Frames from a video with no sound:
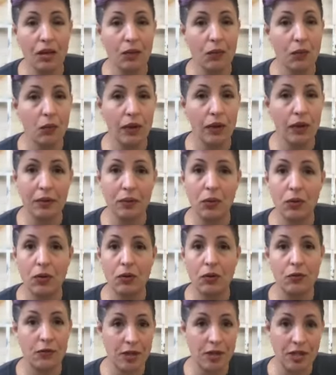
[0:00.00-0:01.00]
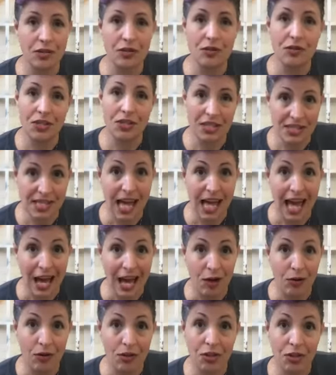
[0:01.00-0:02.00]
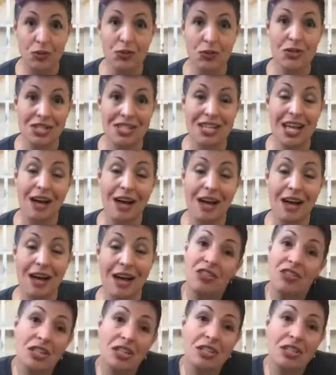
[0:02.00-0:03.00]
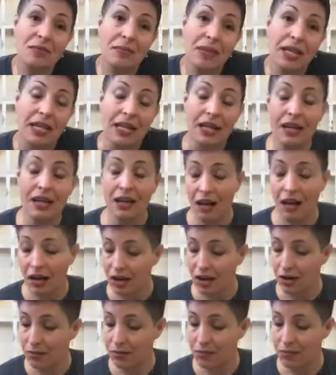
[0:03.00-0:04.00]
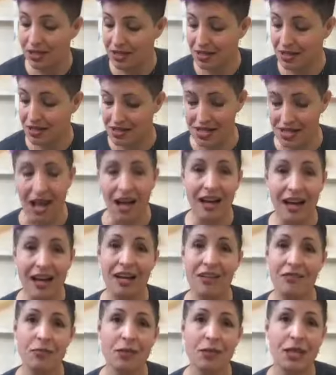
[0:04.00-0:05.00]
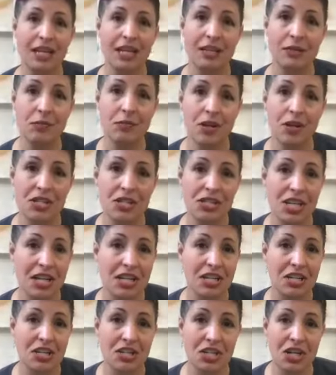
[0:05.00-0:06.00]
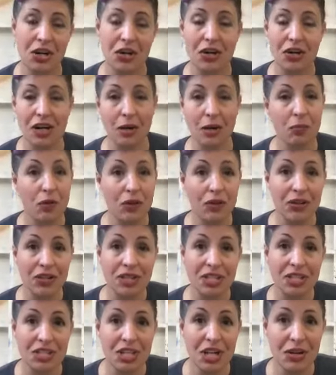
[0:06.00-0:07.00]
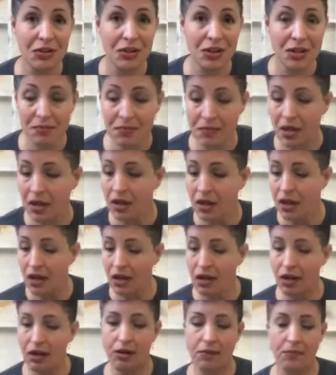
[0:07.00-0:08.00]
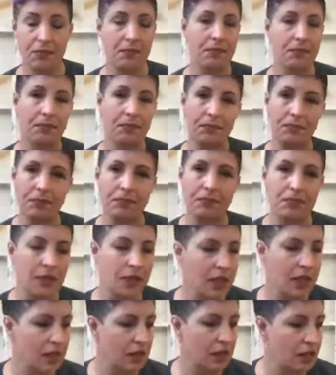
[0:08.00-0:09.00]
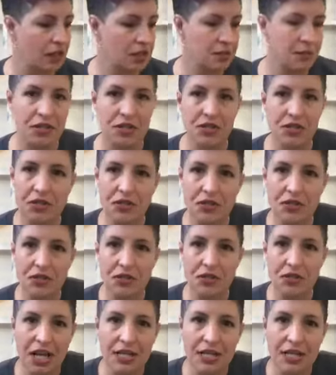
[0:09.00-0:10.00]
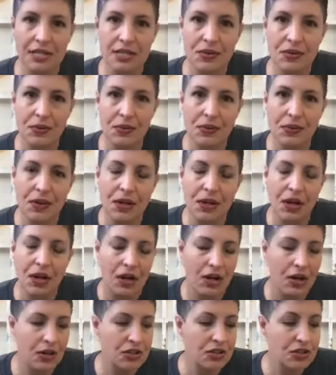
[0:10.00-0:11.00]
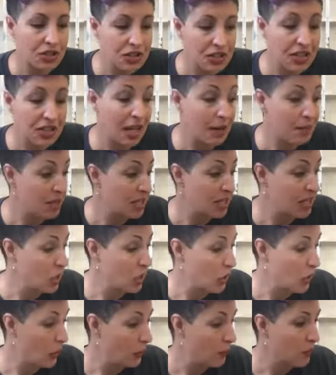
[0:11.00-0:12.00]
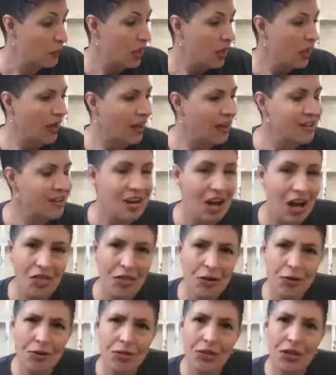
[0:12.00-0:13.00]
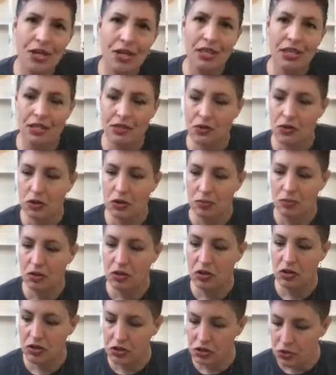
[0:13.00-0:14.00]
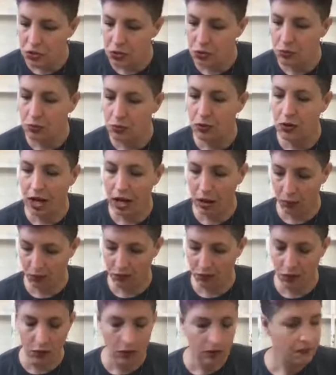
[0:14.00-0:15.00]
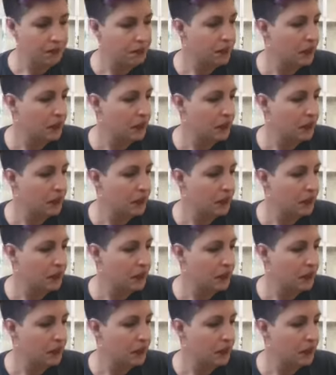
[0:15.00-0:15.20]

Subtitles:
We will figure this out. You just have to talk to me, because I have plenty of brushes I can share, and I'm willing to share them. especially during class. So just let me know. Another thing that's going to be super helpful